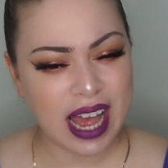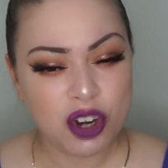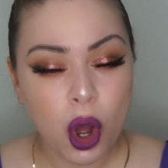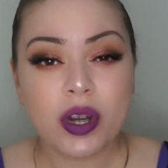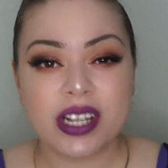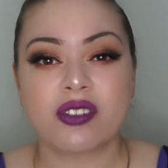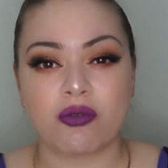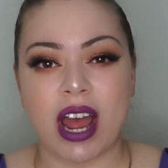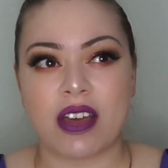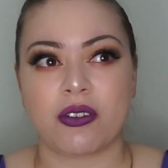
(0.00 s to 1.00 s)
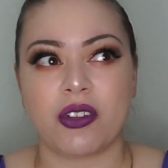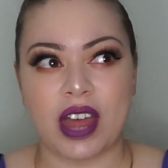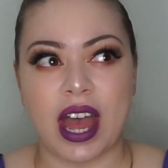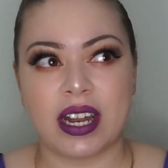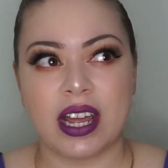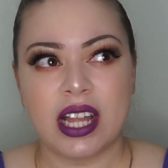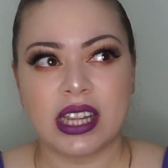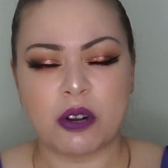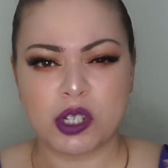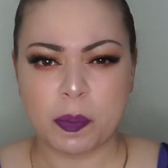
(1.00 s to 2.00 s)
noticed rather that
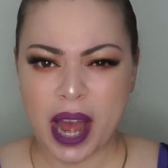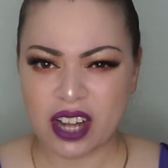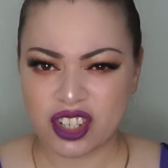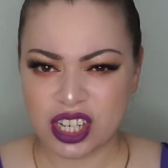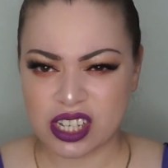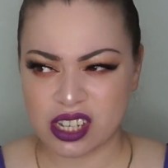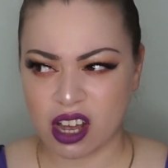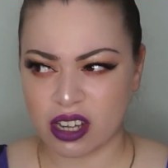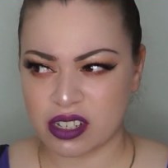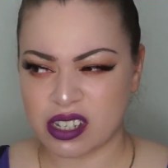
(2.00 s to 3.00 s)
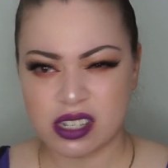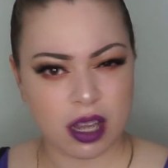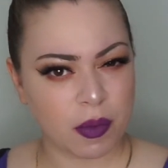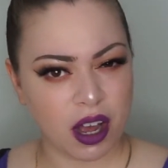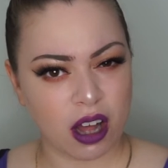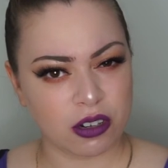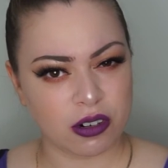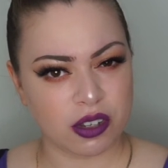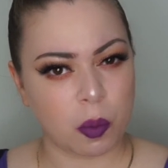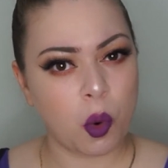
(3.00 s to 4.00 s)
there was patchiness on some
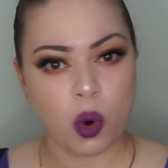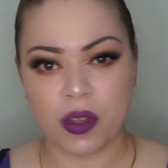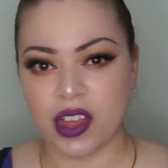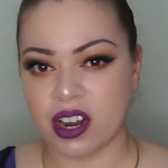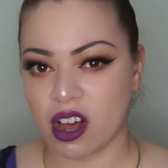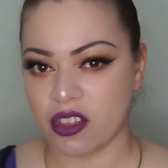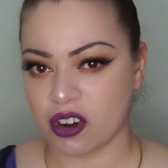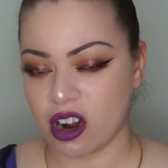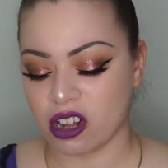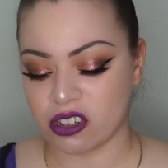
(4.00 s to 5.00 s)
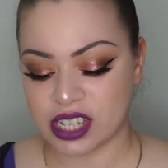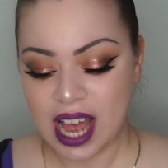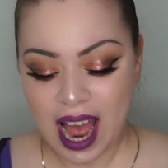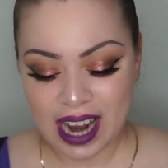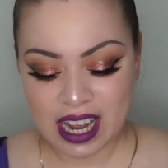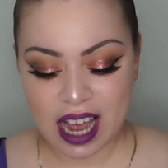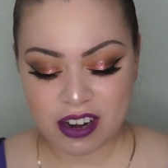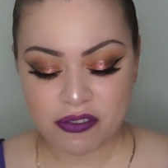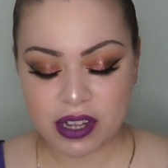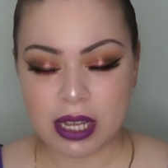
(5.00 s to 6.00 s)
colors more than other colors. I
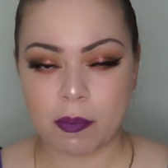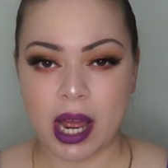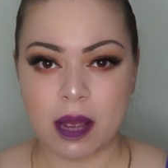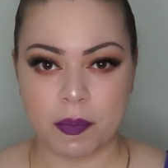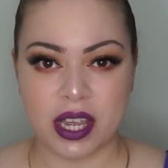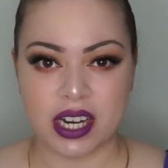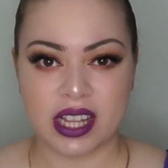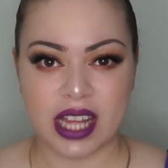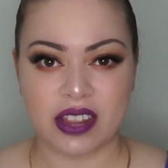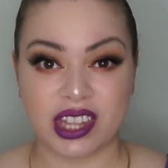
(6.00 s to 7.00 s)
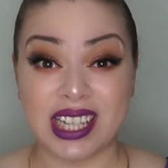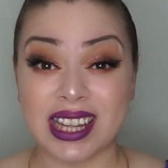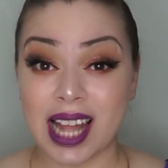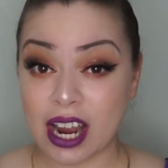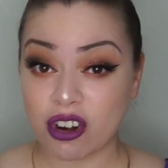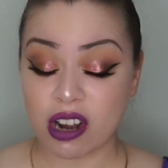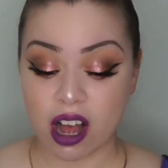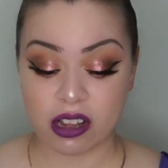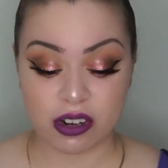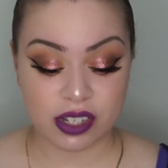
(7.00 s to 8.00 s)
kind of feel, in my opinion, that the lighter
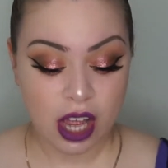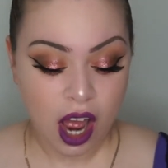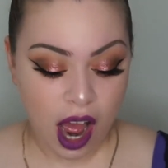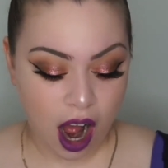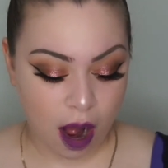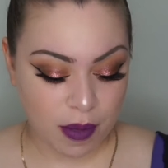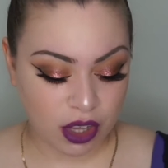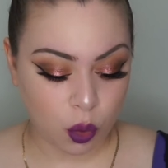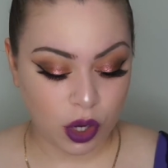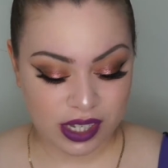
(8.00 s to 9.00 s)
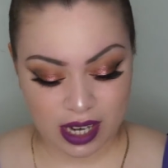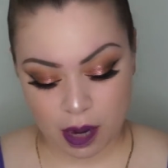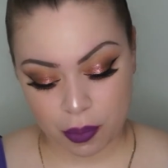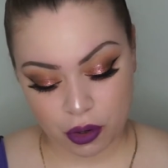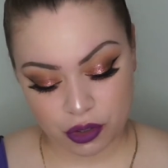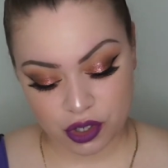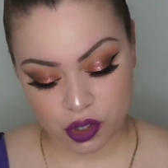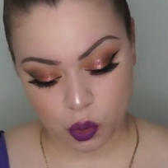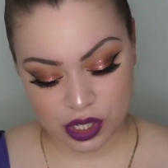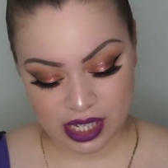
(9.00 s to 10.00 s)
colors and the ones that I
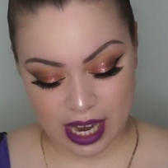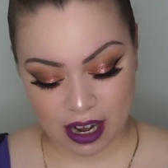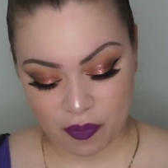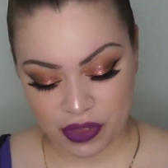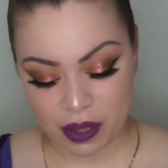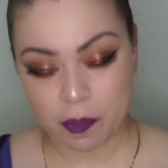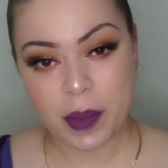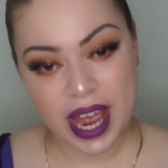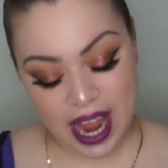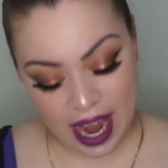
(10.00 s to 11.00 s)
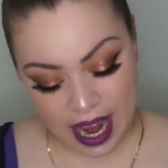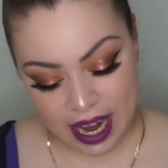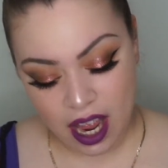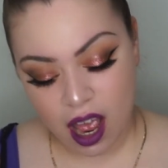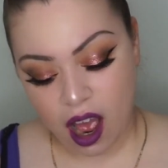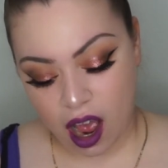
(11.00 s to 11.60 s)
purchased was like the Bay